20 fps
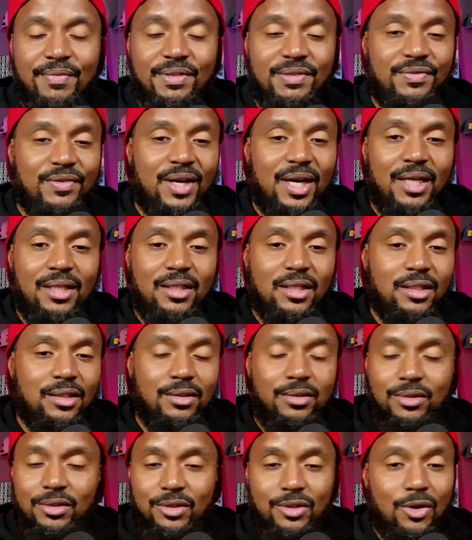it's fine,
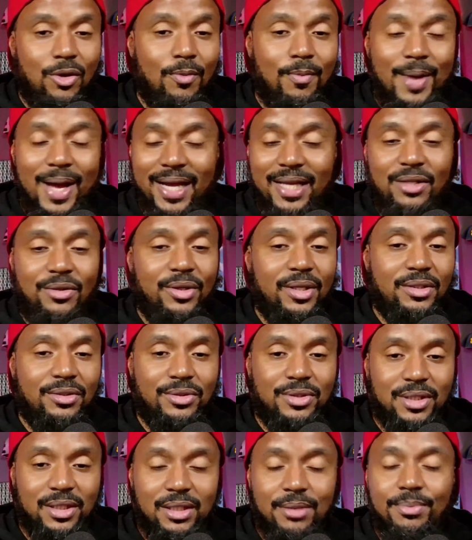then you go back and you get
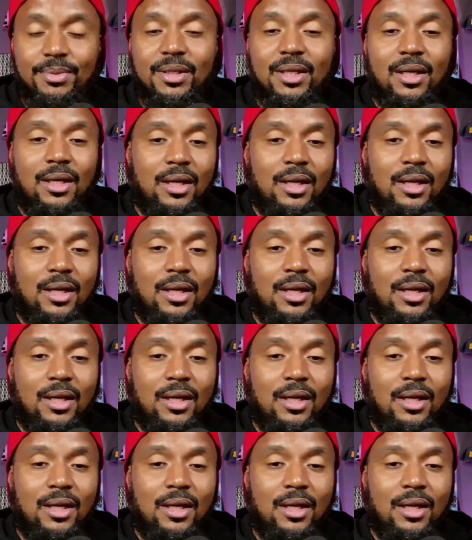your sleep.